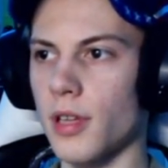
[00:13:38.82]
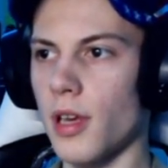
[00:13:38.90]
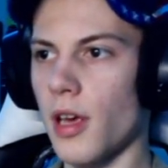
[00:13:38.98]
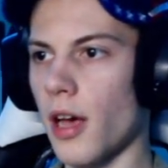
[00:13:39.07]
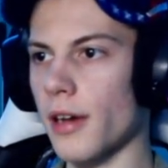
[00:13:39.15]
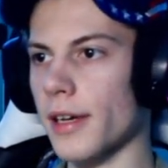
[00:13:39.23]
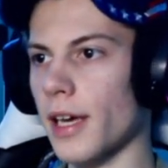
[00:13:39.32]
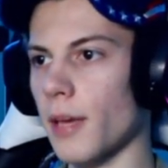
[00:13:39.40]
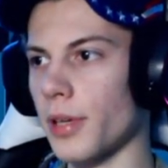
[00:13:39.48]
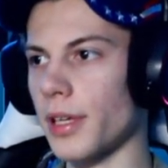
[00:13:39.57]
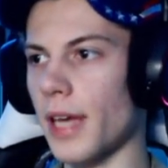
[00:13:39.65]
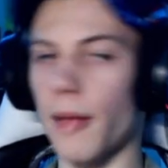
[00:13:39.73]
Okay,
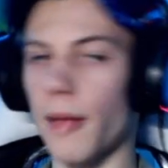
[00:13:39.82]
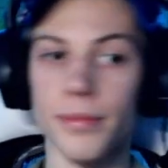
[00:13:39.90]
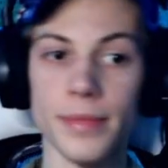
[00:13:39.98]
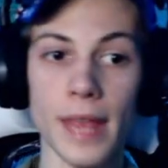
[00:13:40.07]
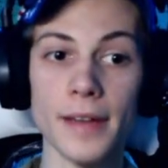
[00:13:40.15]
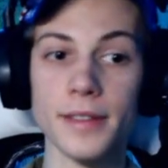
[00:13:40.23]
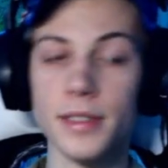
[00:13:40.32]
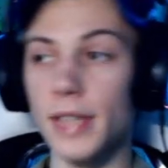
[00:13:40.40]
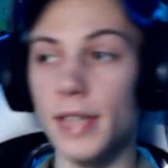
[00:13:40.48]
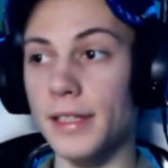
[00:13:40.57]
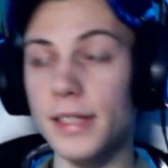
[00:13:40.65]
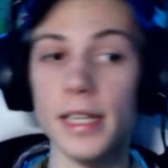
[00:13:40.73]
but yeah, that's
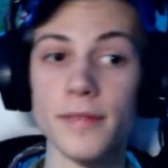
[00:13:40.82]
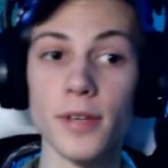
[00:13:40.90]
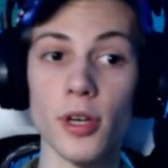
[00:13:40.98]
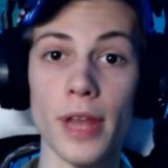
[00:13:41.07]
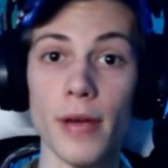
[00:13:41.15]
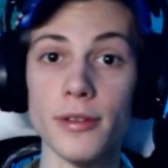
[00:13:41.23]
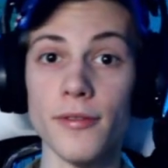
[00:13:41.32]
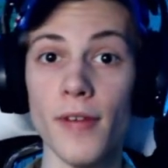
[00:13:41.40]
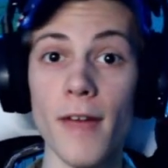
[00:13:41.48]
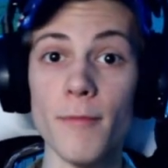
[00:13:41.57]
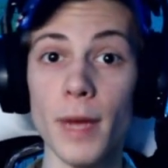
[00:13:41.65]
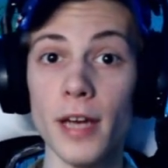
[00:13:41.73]
today's video. That was
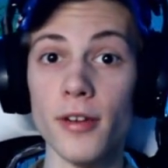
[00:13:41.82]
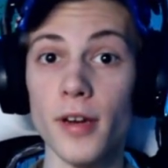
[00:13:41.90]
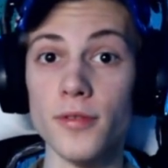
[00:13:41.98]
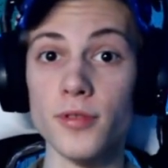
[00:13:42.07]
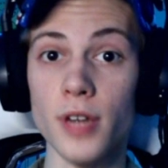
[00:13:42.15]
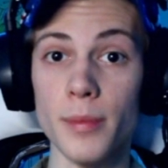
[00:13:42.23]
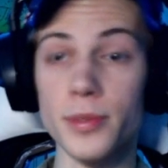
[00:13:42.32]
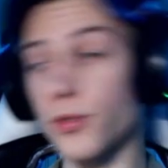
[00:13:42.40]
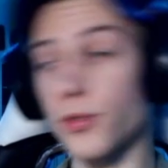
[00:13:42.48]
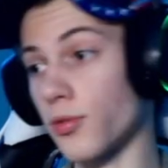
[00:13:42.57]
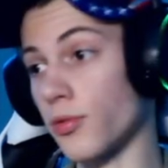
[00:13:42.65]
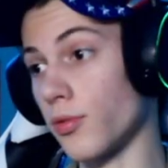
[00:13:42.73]
5 Minecraft traps
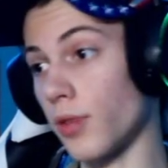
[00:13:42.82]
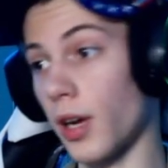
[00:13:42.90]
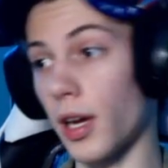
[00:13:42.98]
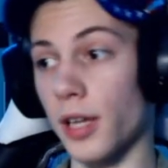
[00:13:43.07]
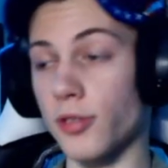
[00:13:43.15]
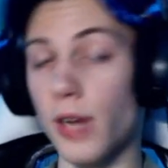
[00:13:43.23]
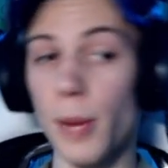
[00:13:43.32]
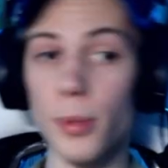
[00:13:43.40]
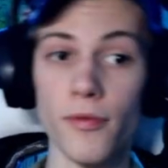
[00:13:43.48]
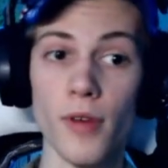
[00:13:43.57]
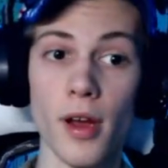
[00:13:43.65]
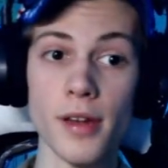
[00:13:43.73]
to trap your
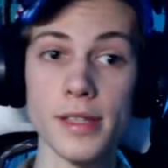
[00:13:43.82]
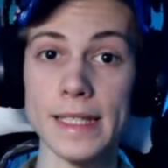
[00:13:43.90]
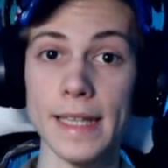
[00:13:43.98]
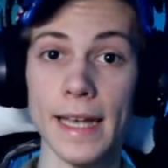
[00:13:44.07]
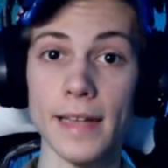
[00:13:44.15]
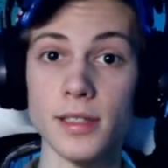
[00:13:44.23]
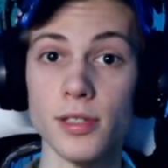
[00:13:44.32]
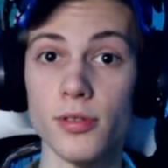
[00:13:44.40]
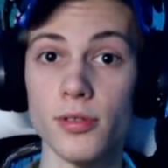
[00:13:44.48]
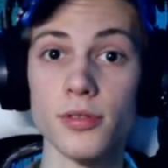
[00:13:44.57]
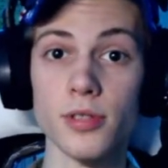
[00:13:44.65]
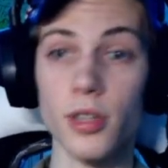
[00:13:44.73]
friends and steal
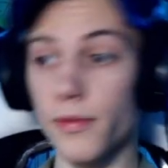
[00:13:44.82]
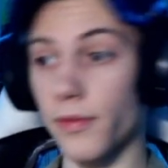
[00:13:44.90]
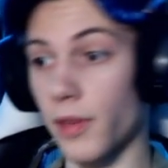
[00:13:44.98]
their stuff.